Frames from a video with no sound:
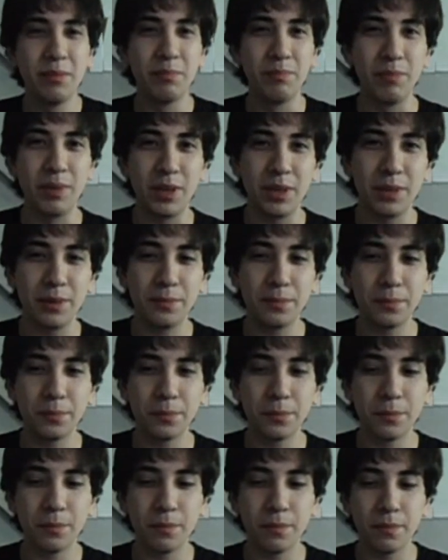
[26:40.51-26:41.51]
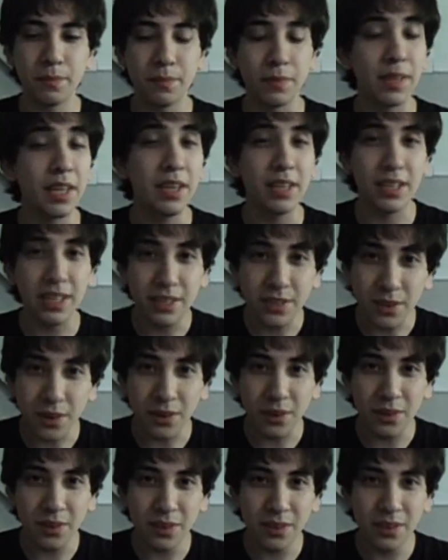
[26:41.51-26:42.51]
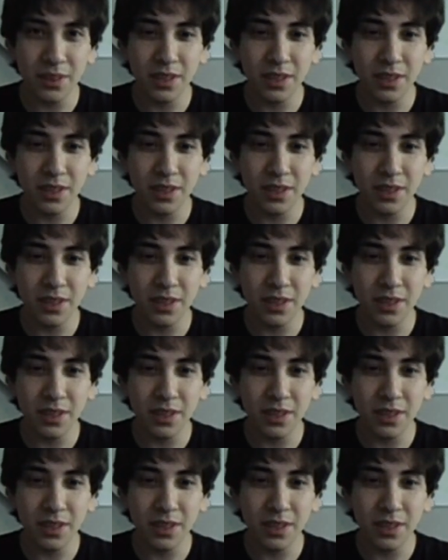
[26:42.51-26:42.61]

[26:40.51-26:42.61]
But, yeah, that's all.